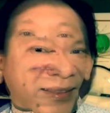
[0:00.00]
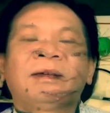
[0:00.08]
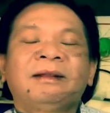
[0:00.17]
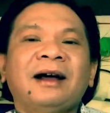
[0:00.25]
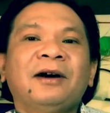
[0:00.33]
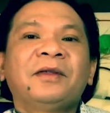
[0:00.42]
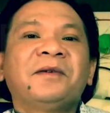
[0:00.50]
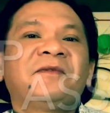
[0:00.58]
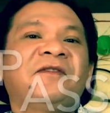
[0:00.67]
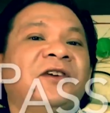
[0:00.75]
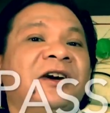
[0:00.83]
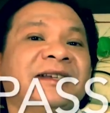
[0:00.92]
Now the
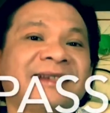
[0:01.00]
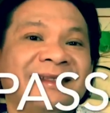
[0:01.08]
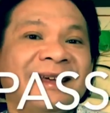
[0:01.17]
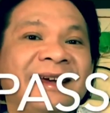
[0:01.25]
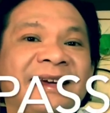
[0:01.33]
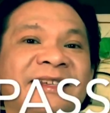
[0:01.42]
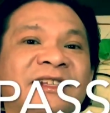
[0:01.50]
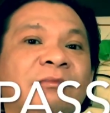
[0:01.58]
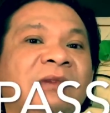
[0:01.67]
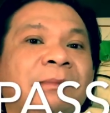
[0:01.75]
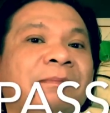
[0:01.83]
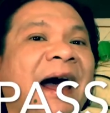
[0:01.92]
first thing is to
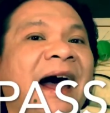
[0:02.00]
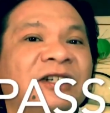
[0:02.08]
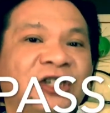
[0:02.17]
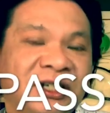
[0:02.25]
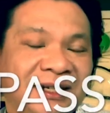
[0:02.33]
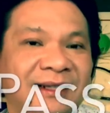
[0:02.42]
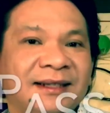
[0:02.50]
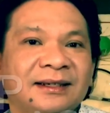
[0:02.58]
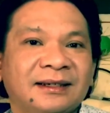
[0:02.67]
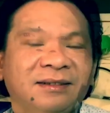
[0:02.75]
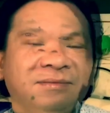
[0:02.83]
be passionate.